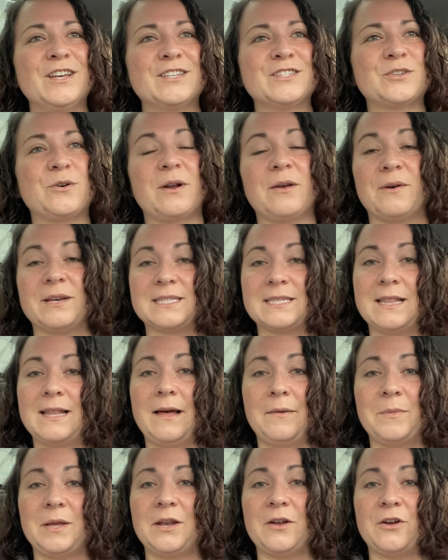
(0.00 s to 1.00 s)
So anyways,
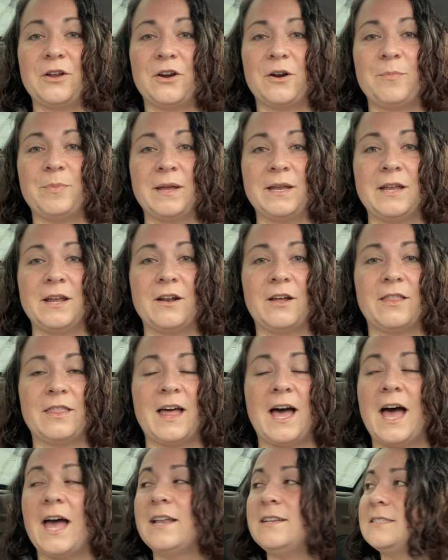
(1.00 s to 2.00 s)
let me know your opinion on
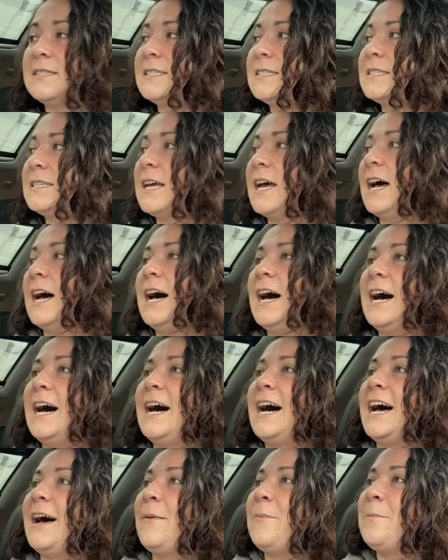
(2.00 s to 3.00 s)
that.
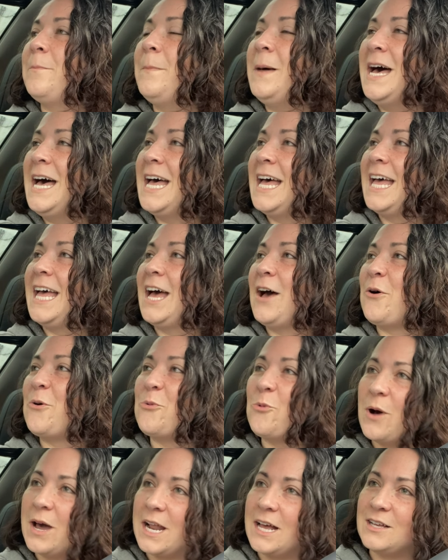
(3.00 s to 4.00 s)
Um,
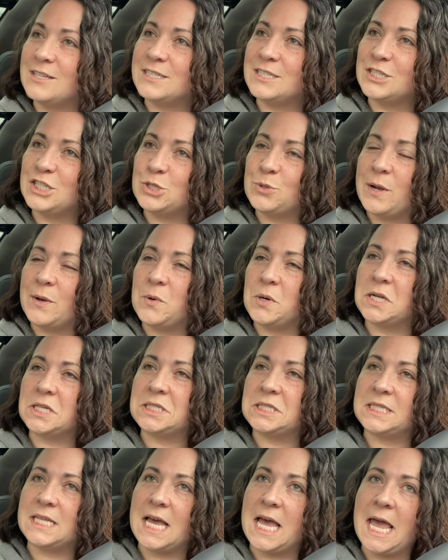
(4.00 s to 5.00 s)
what else do I want to
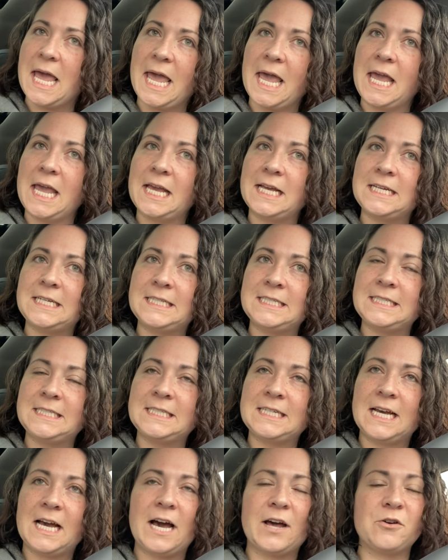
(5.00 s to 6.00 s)
say?
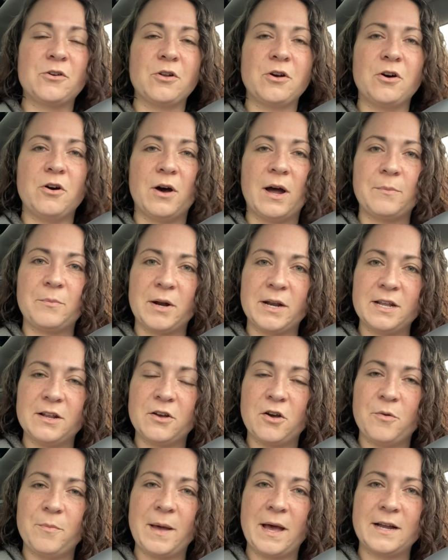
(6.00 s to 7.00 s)
I don't know. I'm ready to
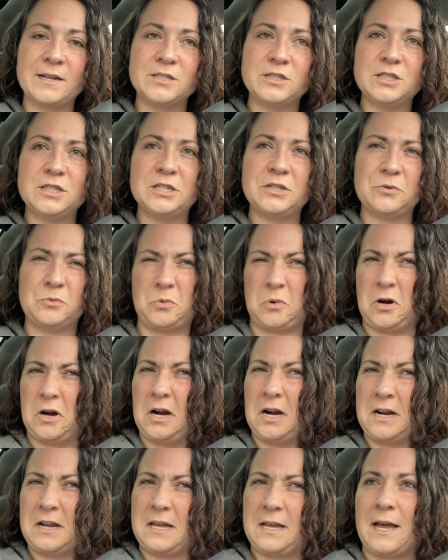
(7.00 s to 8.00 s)
go back to
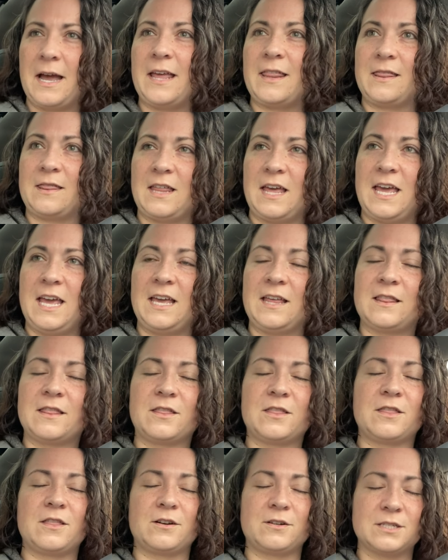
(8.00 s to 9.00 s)
work. I think
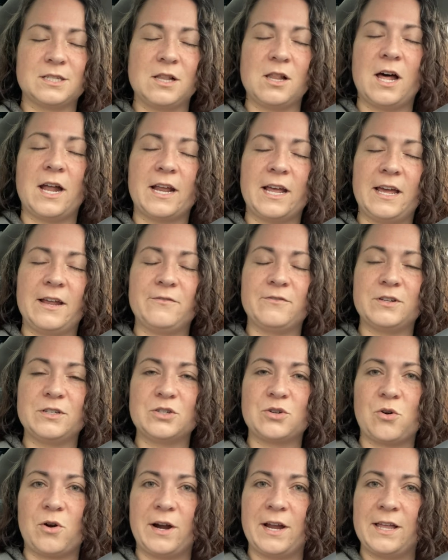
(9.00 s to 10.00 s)
there's a lot of
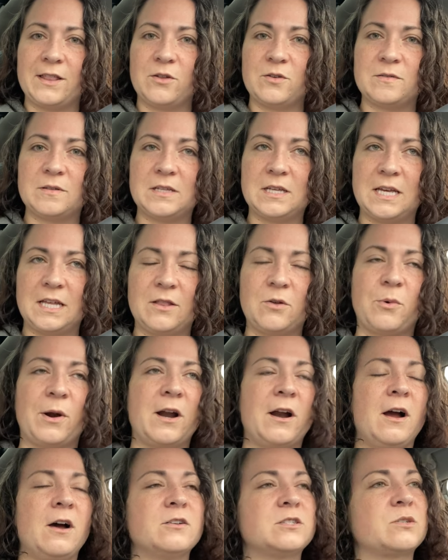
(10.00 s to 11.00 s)
inventory in the in the
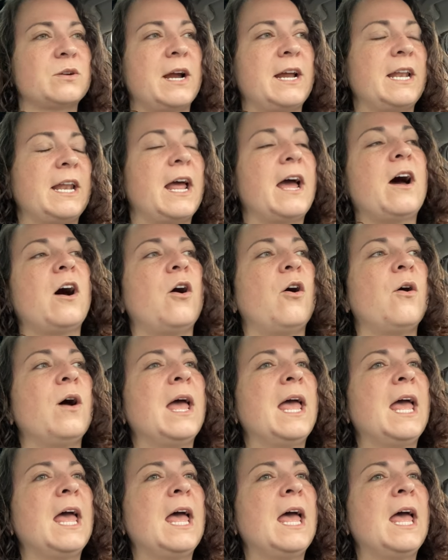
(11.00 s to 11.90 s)
warehouse right now.